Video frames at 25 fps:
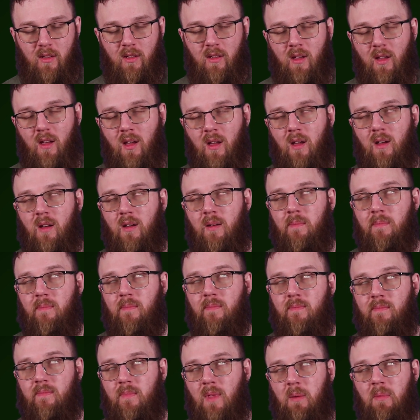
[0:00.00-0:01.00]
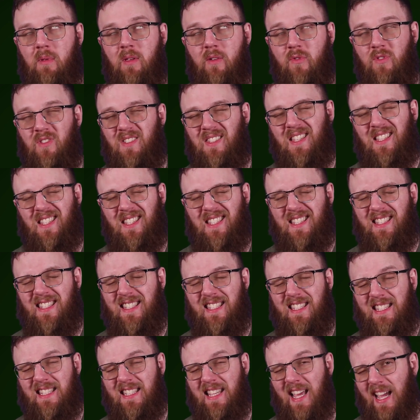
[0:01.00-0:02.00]
I believe it was the
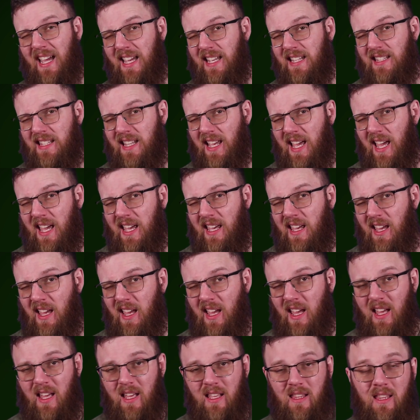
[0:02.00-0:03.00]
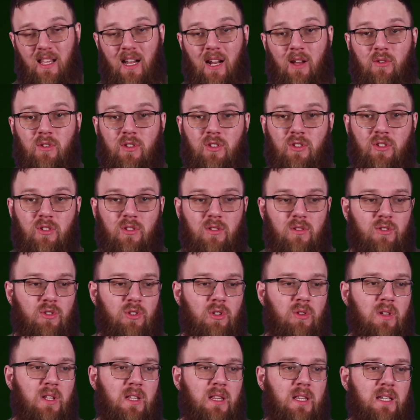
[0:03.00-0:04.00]
second day that I was
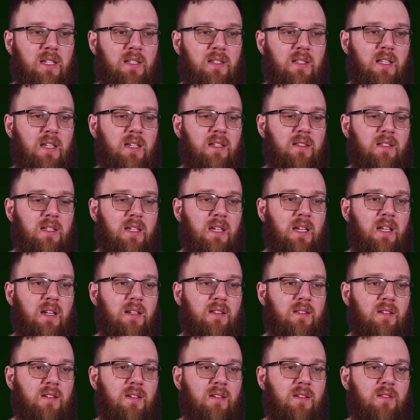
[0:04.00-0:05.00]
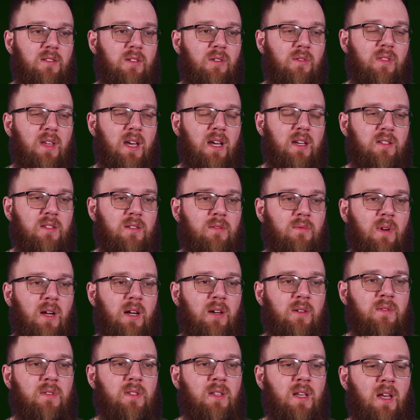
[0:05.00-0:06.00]
shooting this thing to get it to 2,000
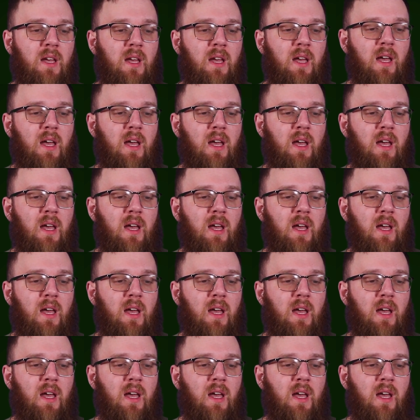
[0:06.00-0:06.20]
rounds.